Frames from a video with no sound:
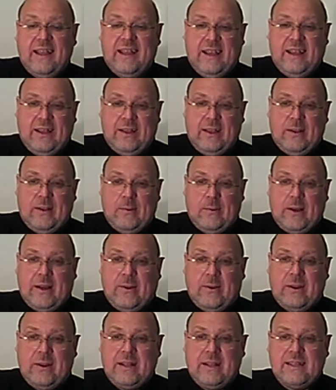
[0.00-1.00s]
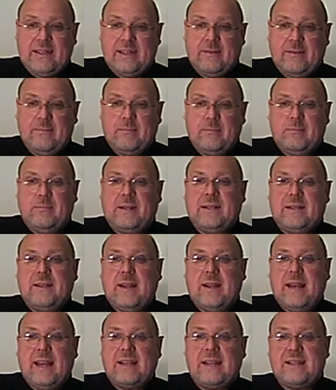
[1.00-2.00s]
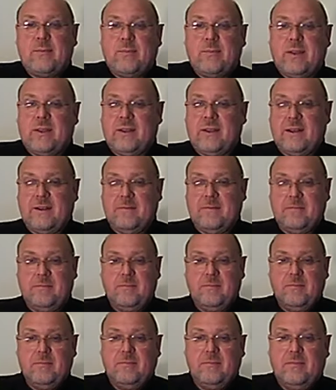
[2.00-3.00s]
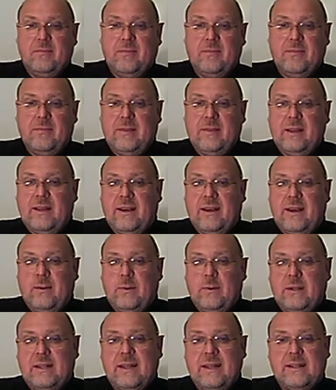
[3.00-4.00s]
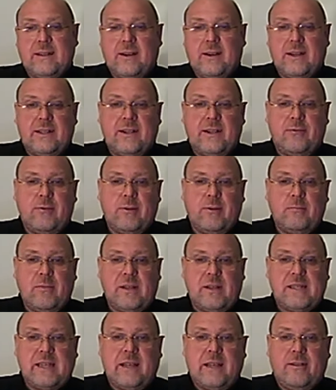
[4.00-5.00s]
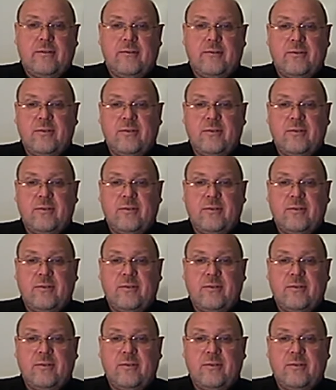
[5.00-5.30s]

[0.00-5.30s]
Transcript: you think, wow, it's not particularly something that I would desire to drink myself.